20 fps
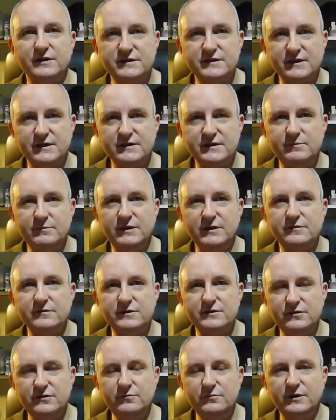6 meters,
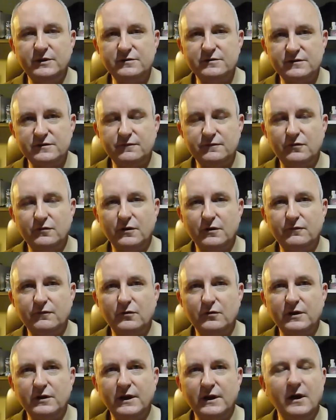2 meters, and
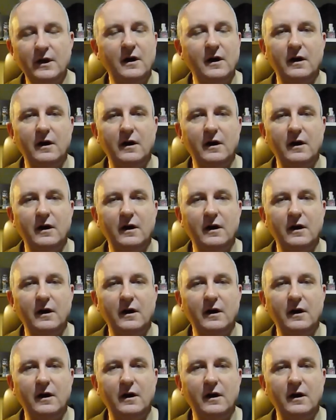440.